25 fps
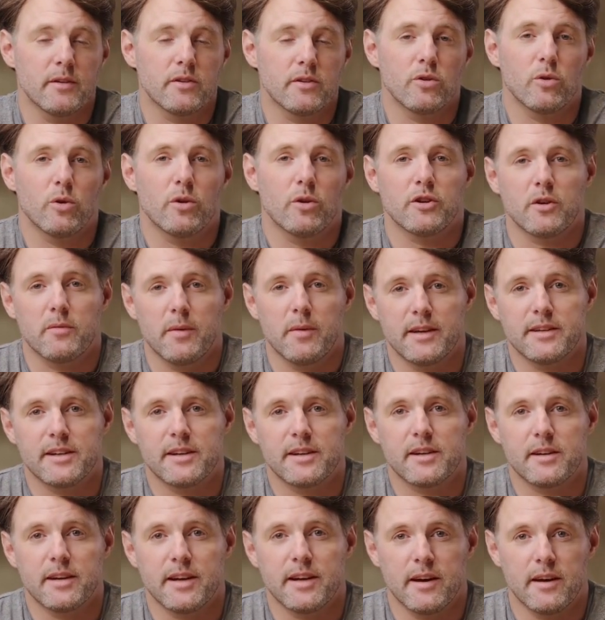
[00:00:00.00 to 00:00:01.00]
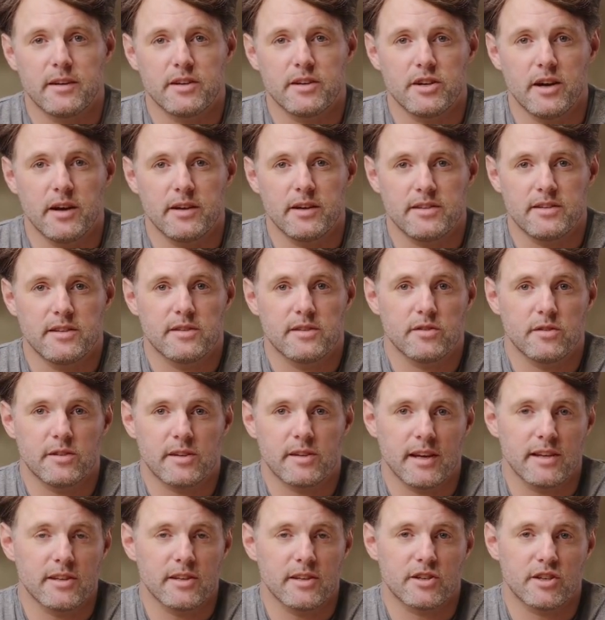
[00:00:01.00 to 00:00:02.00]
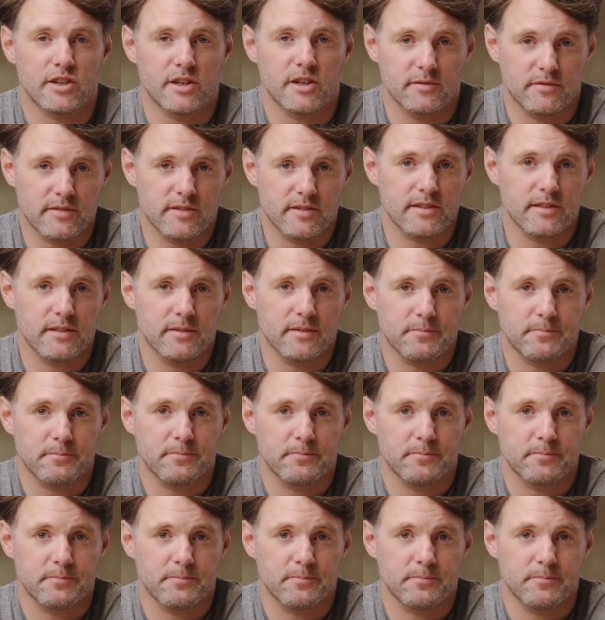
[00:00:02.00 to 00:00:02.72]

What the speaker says: to automatically adjust to data shifts.